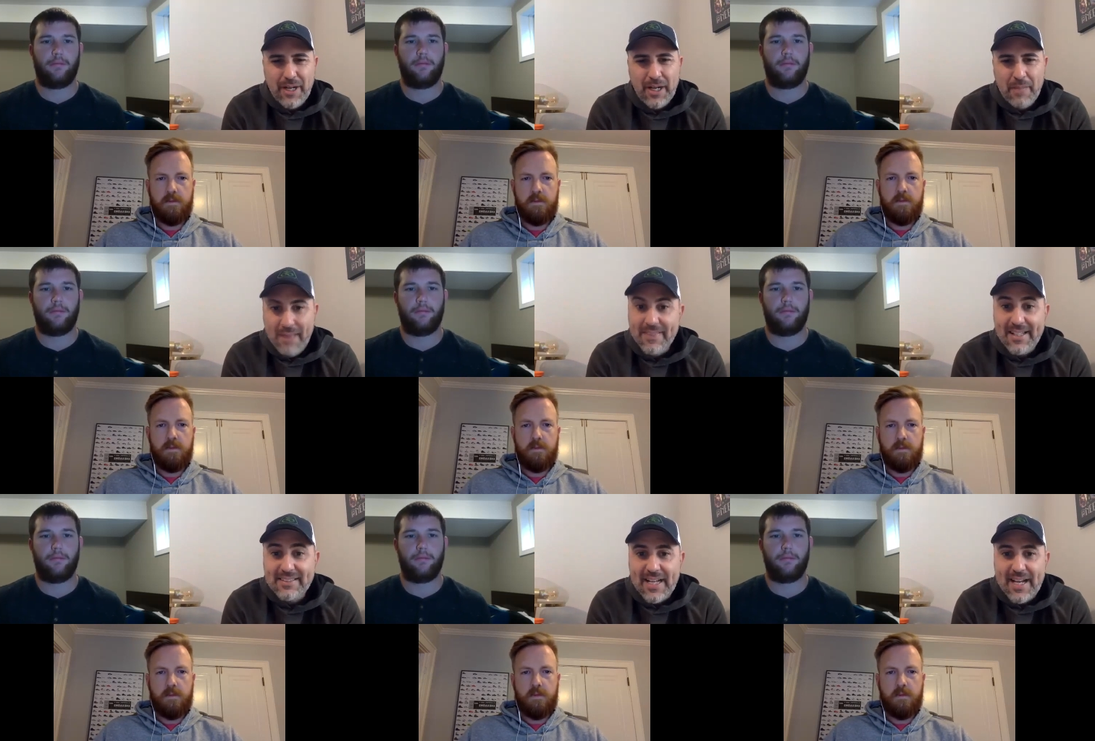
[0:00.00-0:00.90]
Speaker 1: um, at
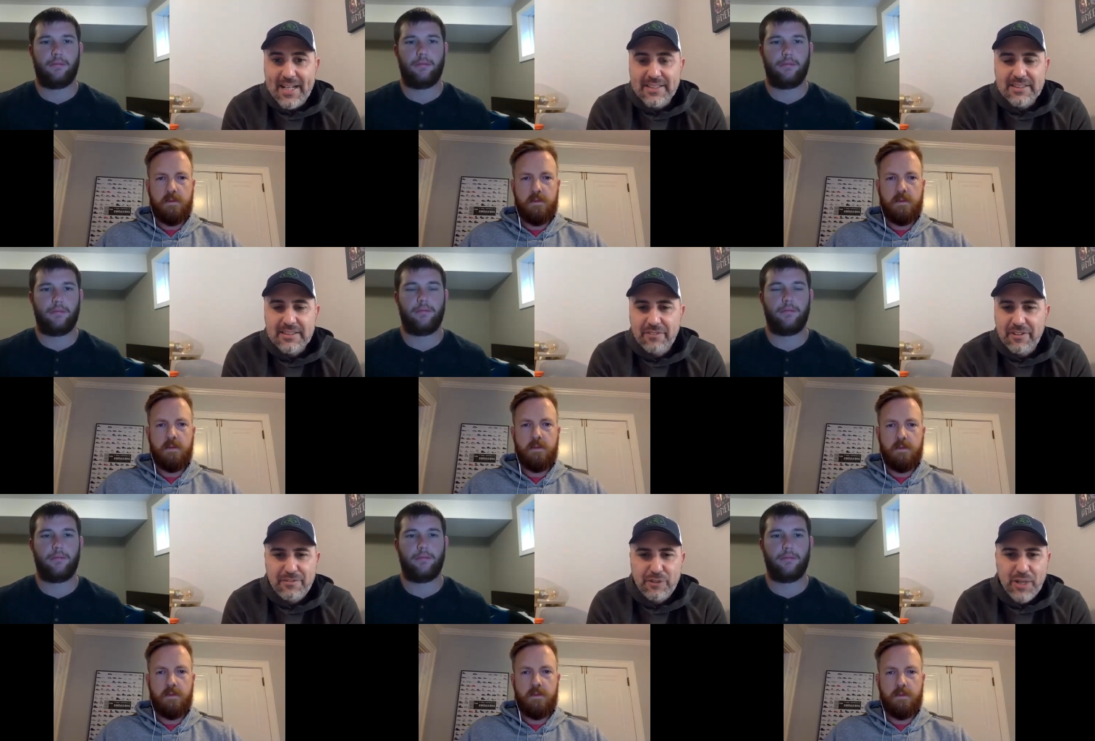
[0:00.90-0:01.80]
that size.
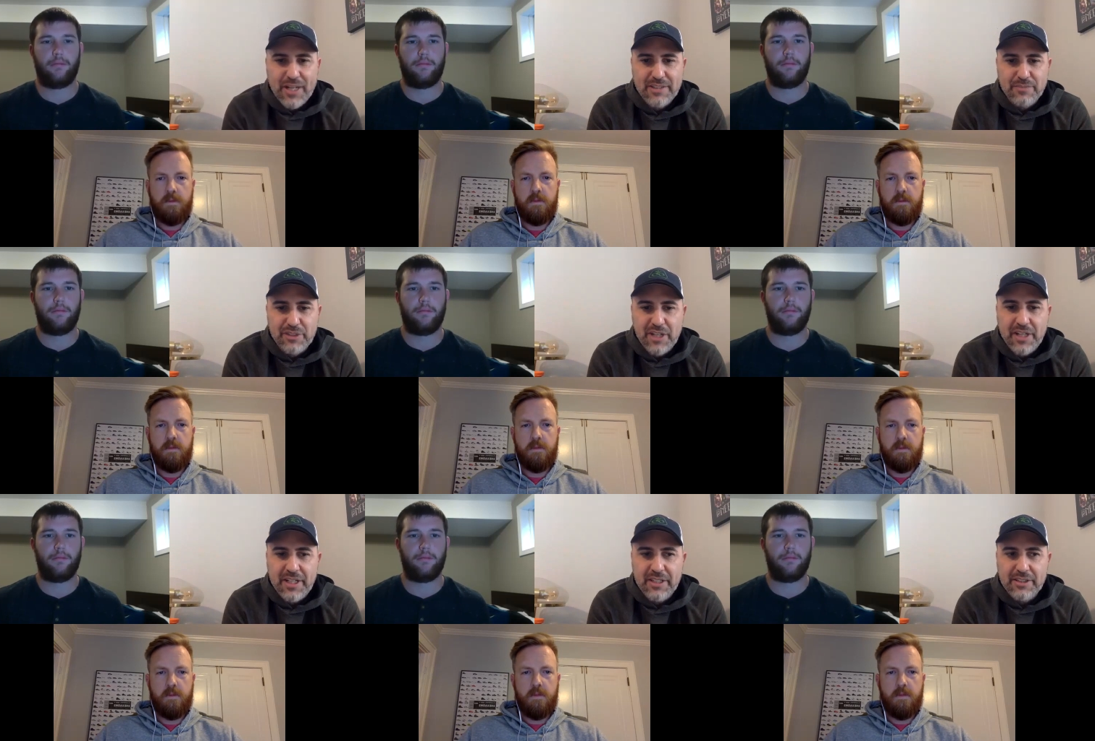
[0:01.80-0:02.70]
Very few guys have done
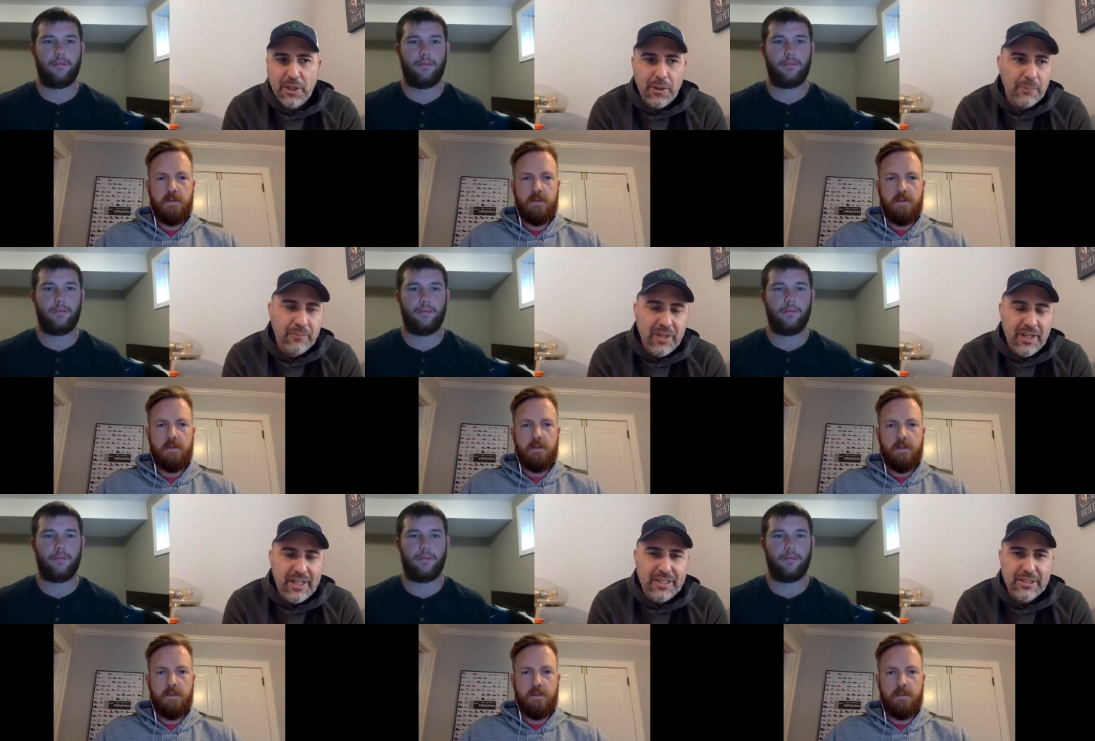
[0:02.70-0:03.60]
it, so
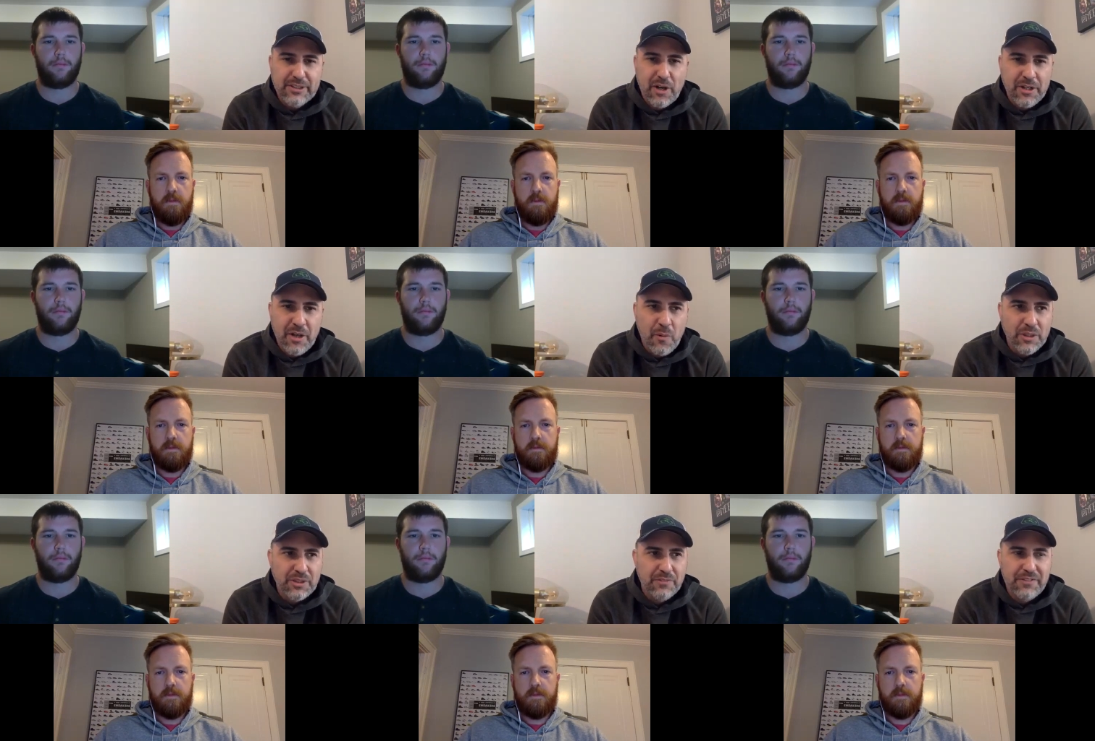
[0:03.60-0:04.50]
it, it's hard to know.
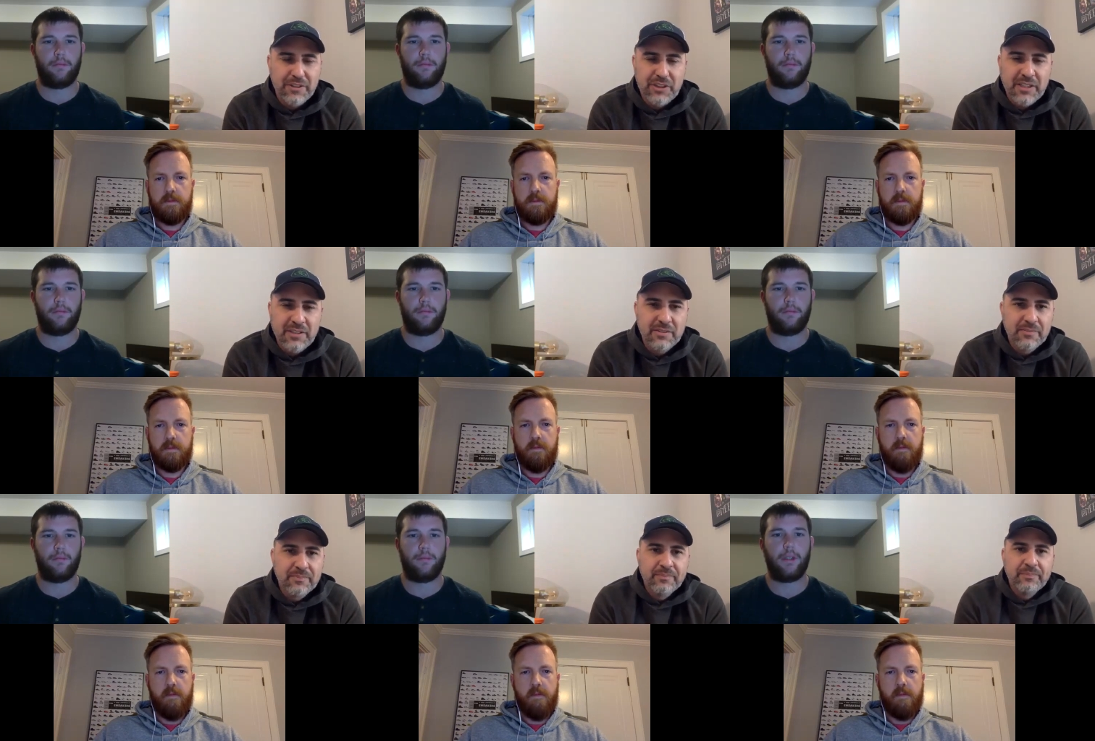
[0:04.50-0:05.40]
What's your feel, Shane?
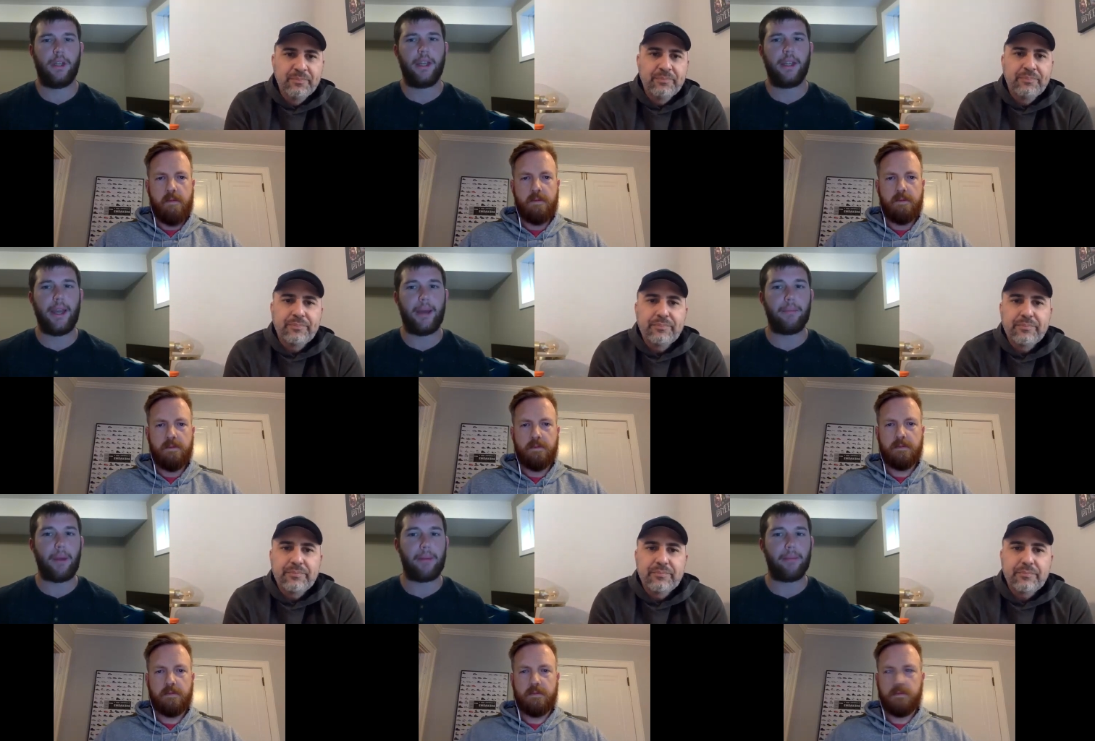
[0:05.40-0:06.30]
Speaker 2: Yeah, I
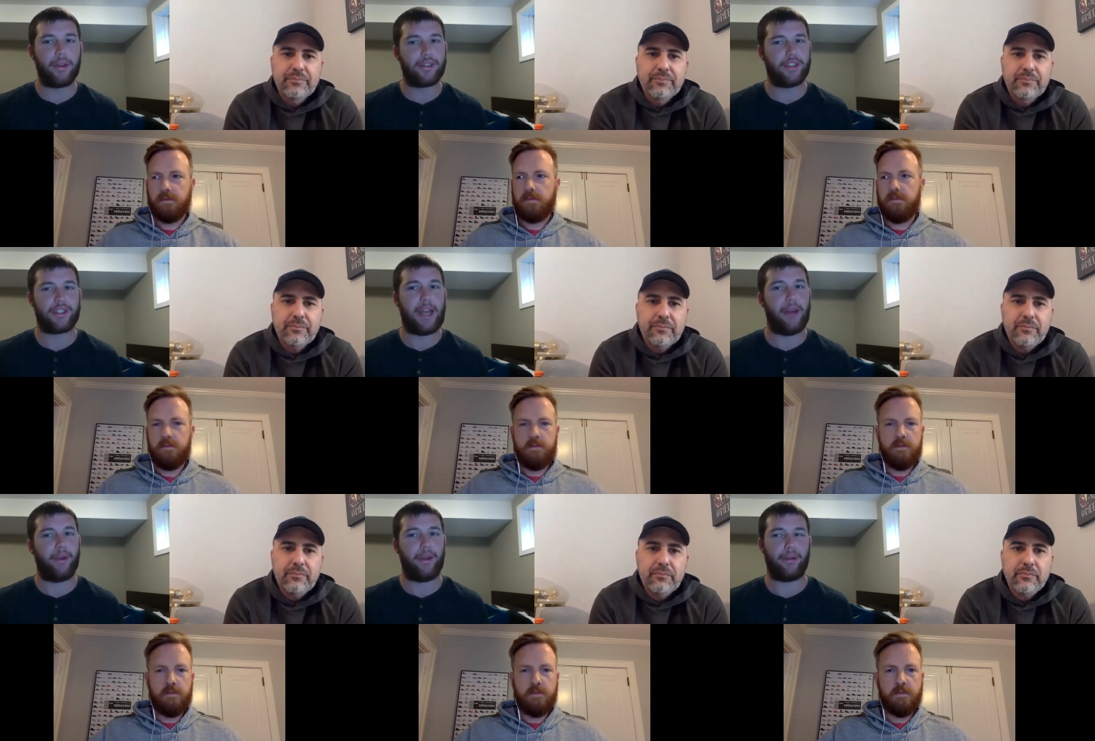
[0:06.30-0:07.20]
mean, most of the
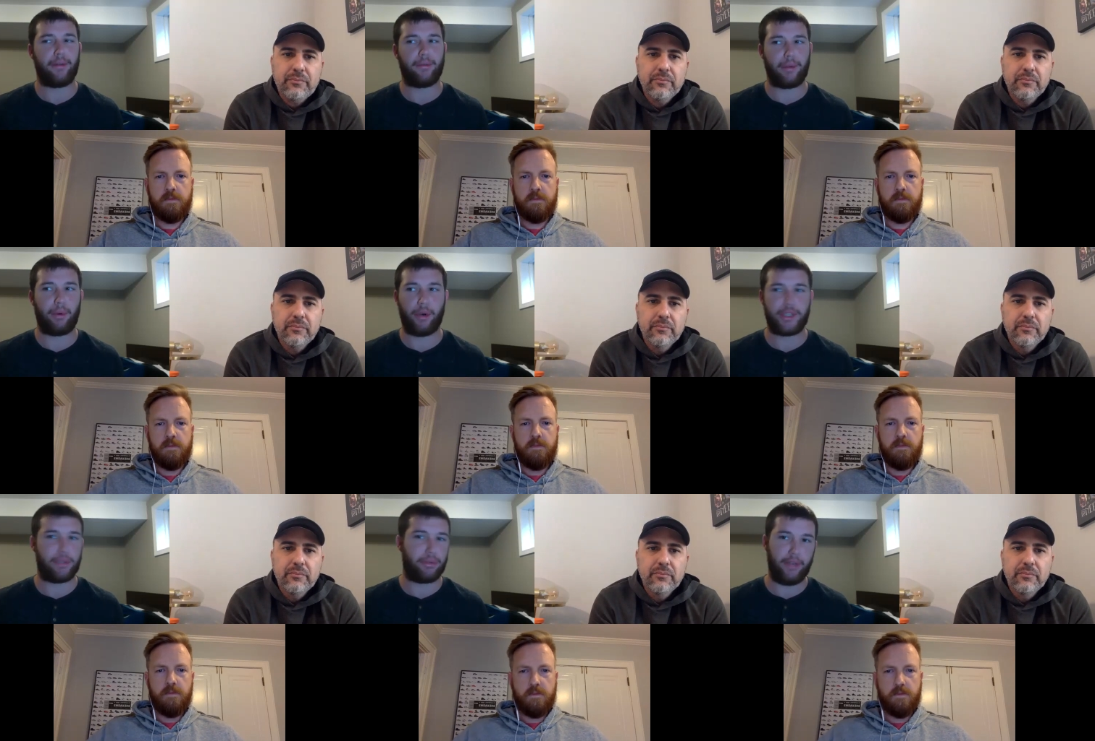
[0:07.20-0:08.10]
scouting reports or
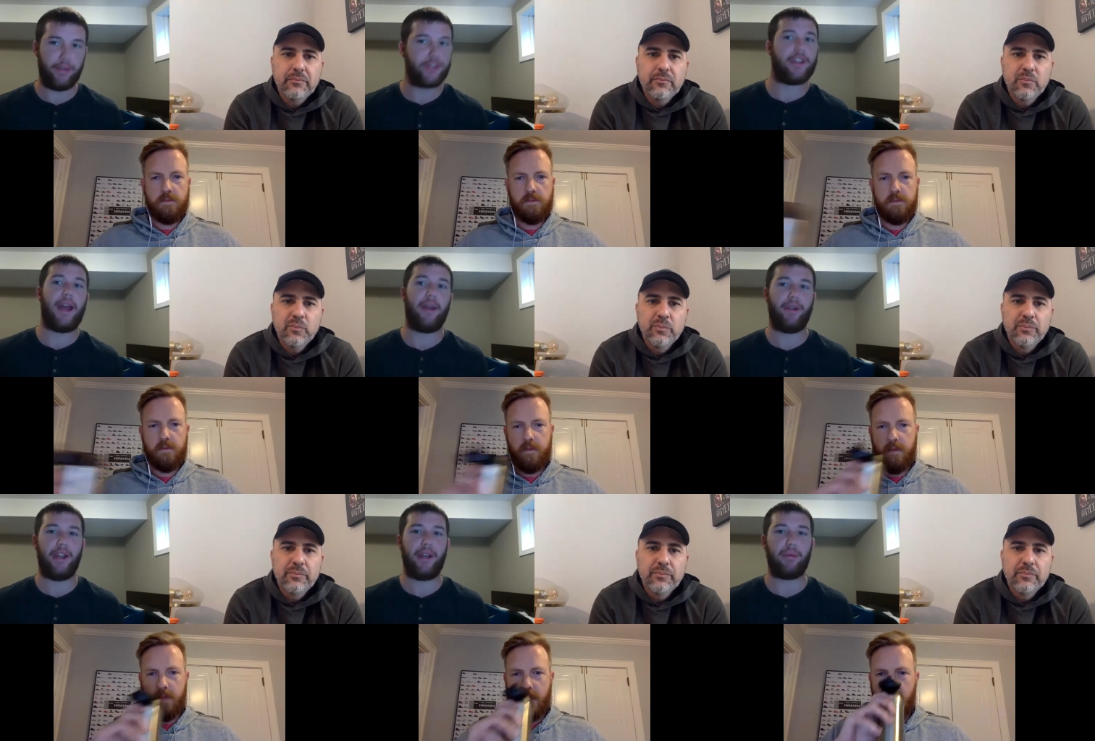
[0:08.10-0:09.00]
previews that I
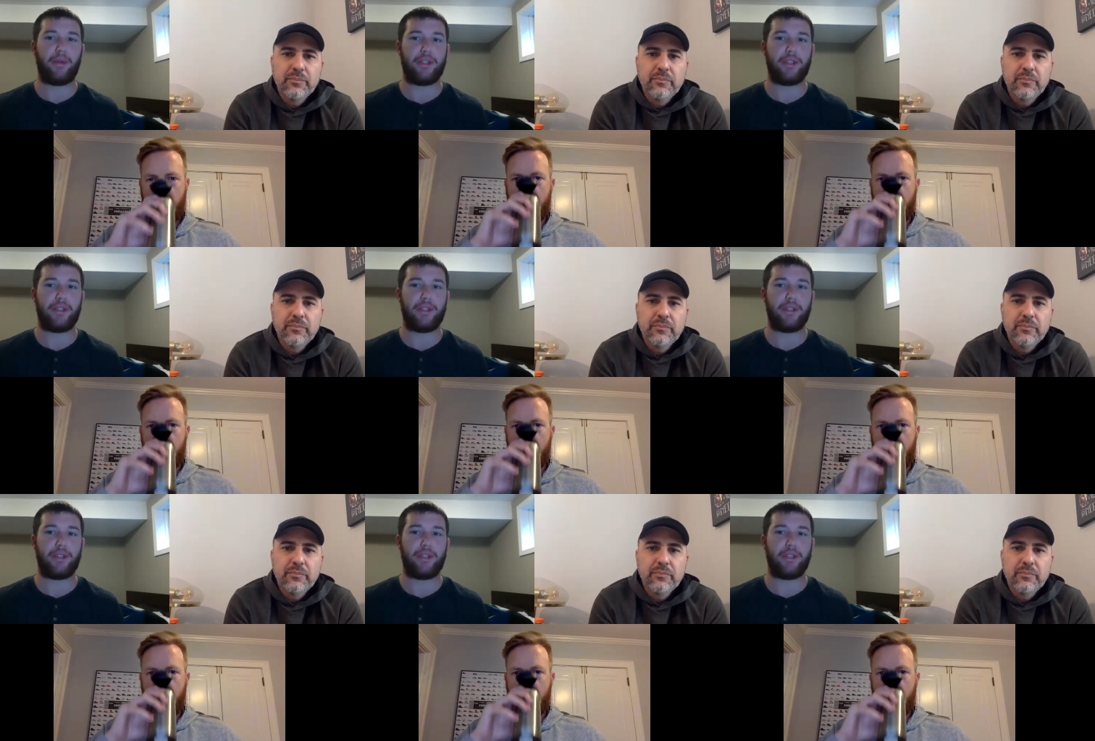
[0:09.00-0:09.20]
read would